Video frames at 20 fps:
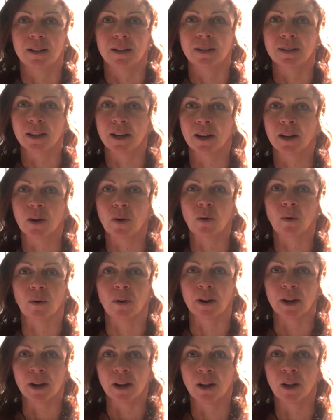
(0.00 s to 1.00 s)
sick
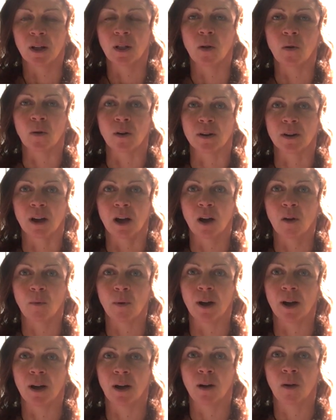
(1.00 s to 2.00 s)
or ill or not
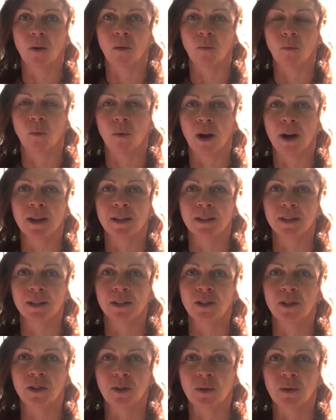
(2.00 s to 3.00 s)
well. What
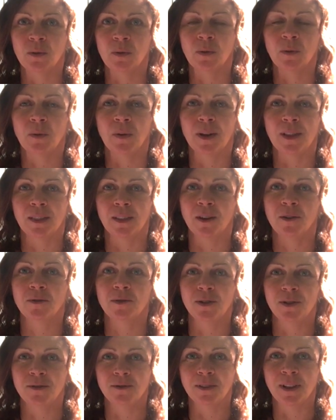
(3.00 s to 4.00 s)
did you and
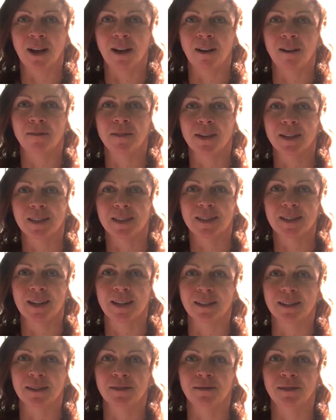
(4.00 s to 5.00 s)
those you love
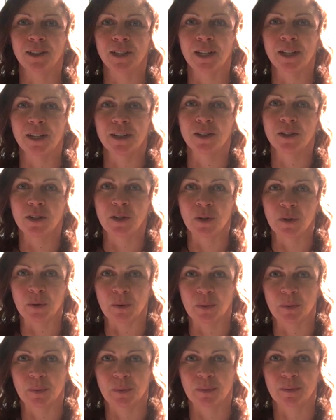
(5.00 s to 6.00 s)
instinctively do?
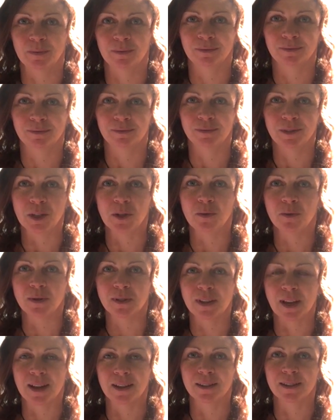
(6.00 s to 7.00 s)
You
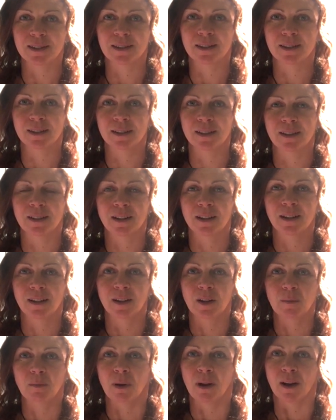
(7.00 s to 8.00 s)
sent
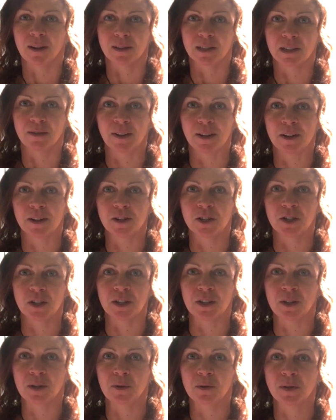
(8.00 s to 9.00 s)
positive
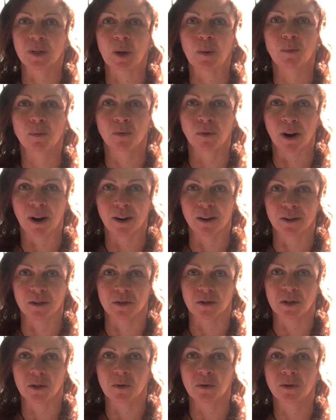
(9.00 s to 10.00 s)
energy, you sent
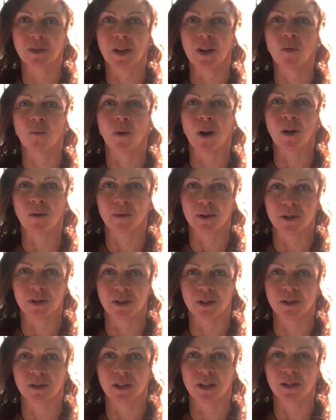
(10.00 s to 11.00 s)
prayers, you sent well
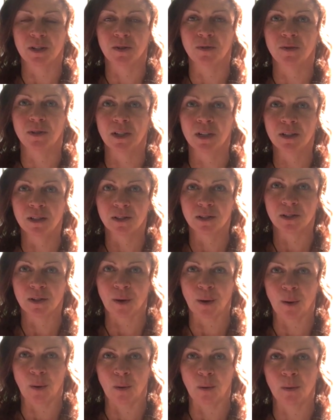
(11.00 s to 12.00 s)
wishes, and you did
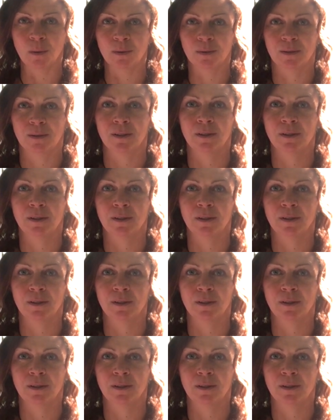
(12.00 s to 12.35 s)
so